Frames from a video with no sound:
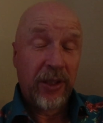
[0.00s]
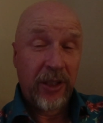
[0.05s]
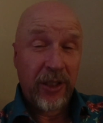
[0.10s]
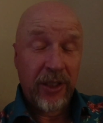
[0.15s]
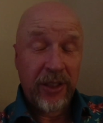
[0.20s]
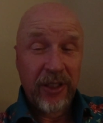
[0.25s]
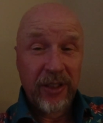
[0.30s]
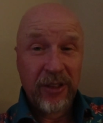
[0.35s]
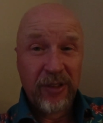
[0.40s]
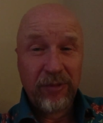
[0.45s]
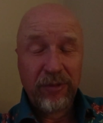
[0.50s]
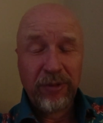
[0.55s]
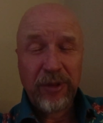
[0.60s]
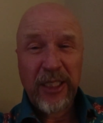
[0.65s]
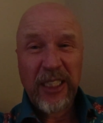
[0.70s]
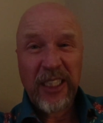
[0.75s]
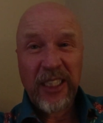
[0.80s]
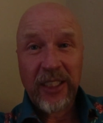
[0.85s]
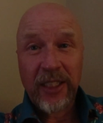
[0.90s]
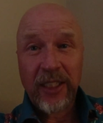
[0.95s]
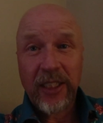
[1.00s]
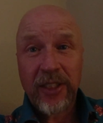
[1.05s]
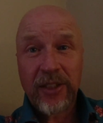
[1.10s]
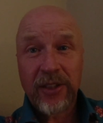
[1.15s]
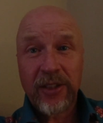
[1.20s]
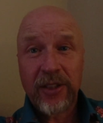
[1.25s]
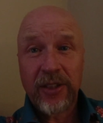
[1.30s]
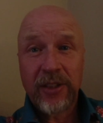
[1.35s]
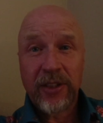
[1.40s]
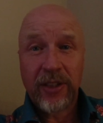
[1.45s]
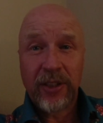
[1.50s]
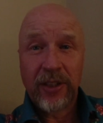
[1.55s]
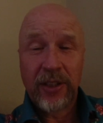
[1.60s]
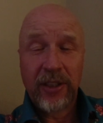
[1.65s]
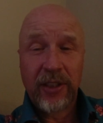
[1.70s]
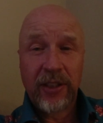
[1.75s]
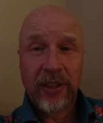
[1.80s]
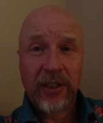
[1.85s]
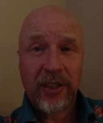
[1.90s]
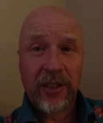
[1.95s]
I didn't really listen to
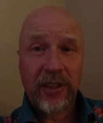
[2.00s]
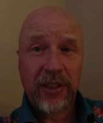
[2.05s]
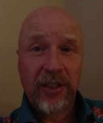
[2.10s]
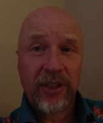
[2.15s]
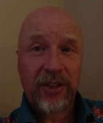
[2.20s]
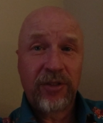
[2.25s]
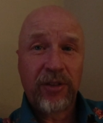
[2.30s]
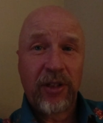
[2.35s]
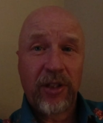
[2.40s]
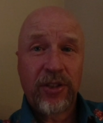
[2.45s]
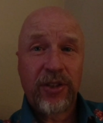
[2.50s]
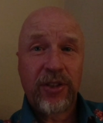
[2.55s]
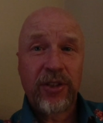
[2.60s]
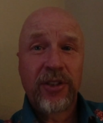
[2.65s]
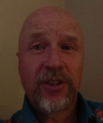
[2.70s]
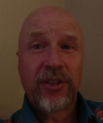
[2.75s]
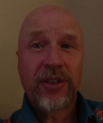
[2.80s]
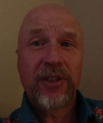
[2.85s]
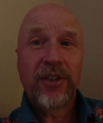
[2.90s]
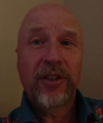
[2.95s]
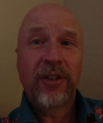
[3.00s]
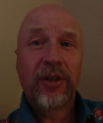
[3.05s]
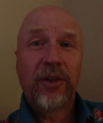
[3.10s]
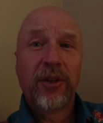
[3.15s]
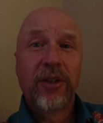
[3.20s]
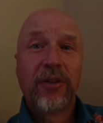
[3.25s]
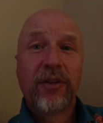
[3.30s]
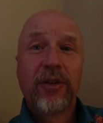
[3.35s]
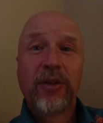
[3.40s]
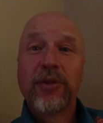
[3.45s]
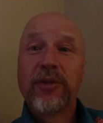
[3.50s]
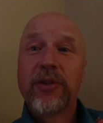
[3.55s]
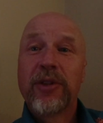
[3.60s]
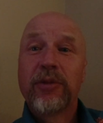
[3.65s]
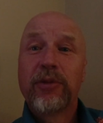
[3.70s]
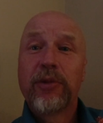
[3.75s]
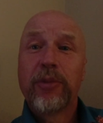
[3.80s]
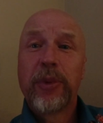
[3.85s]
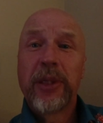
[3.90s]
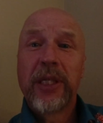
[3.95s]
the instructions on the route
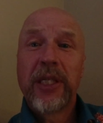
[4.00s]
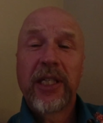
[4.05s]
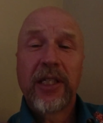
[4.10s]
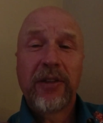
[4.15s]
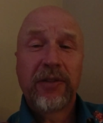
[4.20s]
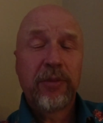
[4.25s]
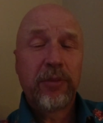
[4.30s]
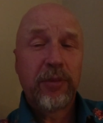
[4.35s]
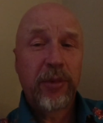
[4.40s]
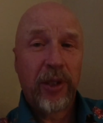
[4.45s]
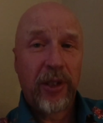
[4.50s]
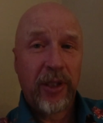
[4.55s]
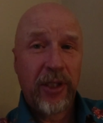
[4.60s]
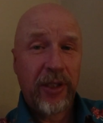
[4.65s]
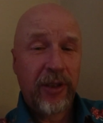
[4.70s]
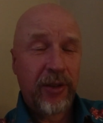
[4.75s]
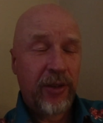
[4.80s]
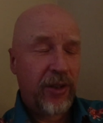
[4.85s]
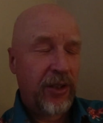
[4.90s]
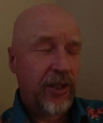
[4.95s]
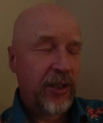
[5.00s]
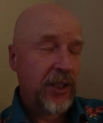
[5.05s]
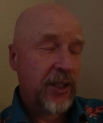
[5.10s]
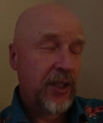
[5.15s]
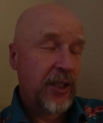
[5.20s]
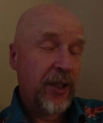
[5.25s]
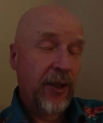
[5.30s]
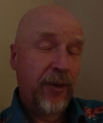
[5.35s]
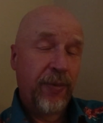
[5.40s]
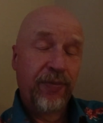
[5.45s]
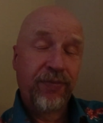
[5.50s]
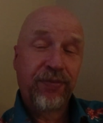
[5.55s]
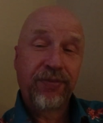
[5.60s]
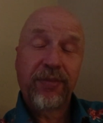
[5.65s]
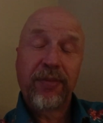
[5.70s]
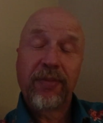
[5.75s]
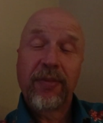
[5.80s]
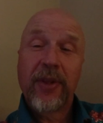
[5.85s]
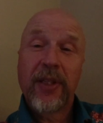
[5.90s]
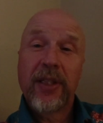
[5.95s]
that were being given by the
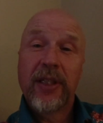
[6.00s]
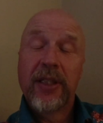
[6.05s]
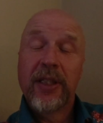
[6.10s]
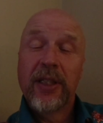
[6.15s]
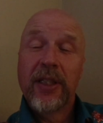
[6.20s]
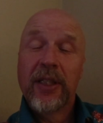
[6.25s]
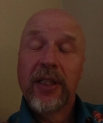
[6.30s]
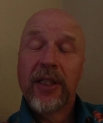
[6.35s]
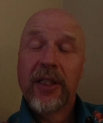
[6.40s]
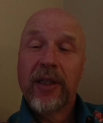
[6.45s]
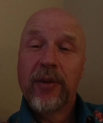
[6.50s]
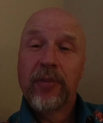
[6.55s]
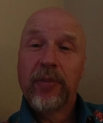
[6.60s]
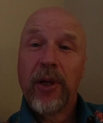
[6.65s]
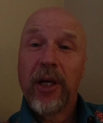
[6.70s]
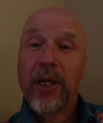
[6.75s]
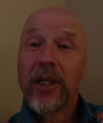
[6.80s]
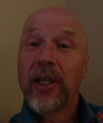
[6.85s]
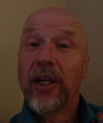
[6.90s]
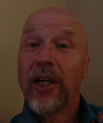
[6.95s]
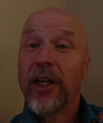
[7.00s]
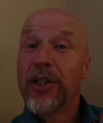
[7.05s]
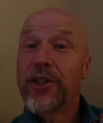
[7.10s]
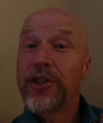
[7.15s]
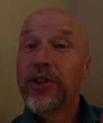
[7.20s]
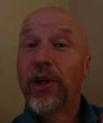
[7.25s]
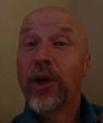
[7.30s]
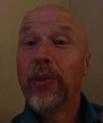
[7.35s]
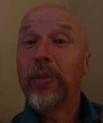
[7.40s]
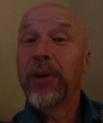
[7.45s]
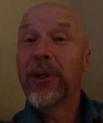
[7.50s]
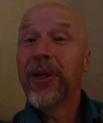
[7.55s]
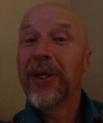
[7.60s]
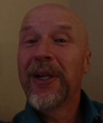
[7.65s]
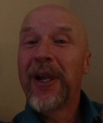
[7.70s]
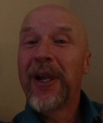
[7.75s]
bike hire shop,